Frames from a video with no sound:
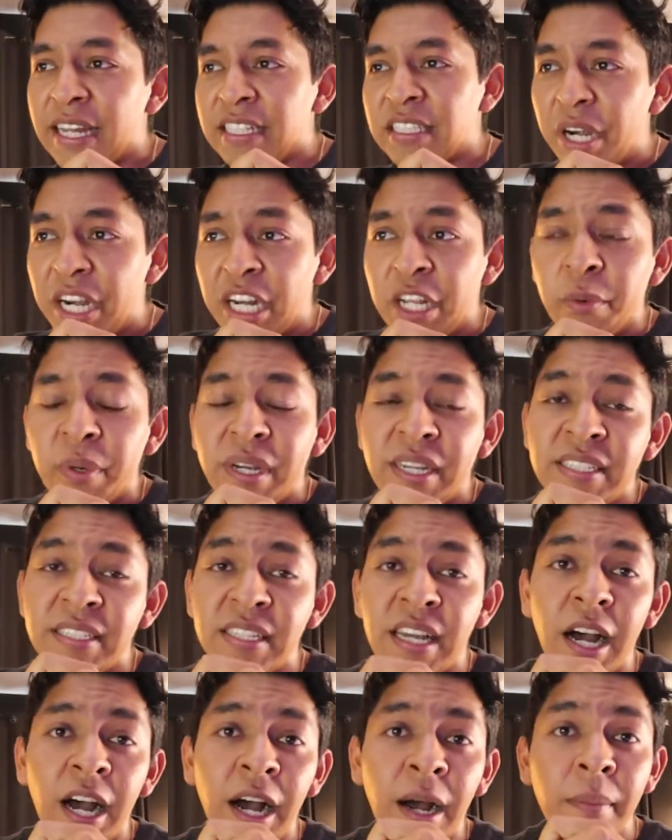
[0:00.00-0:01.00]
But anyways,
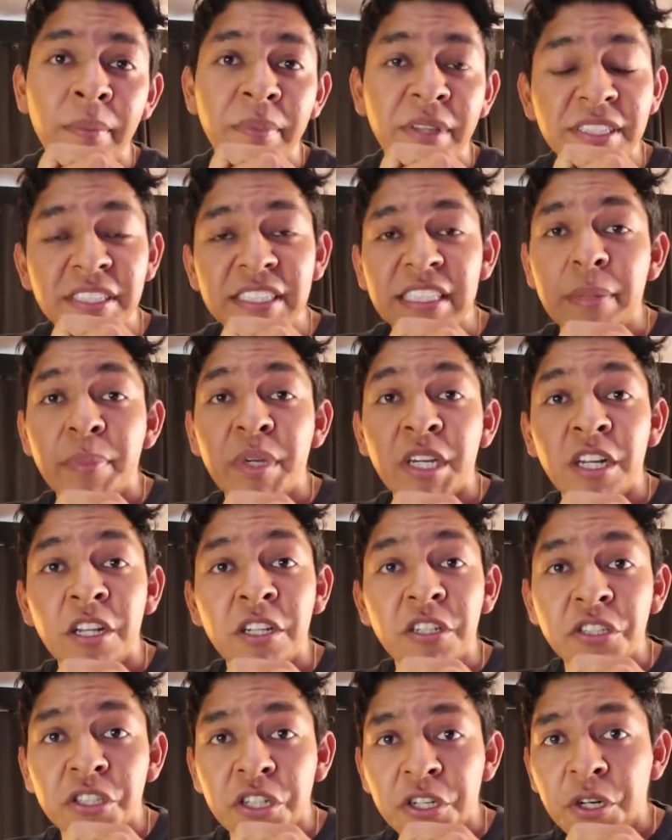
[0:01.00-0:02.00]
this is gonna be
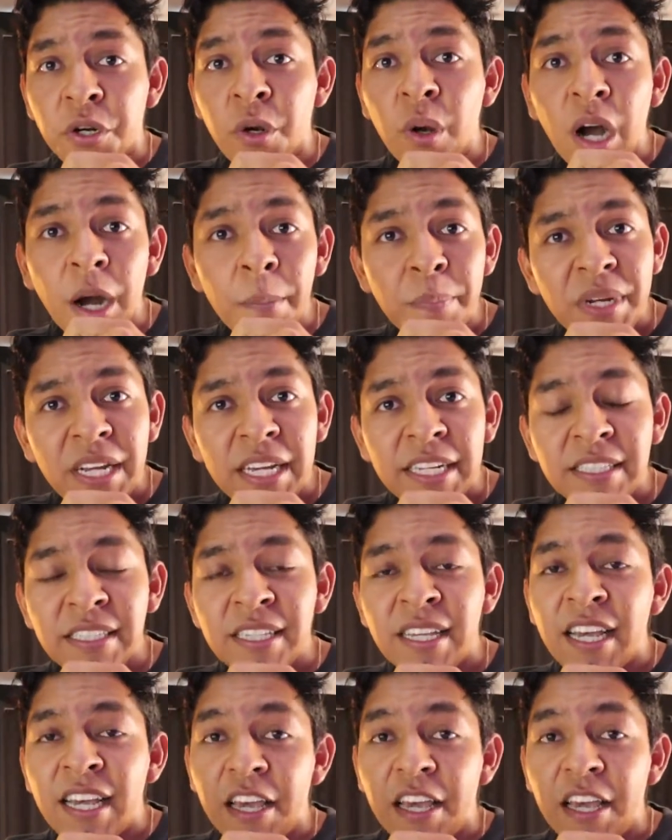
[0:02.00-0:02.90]
another Turo update.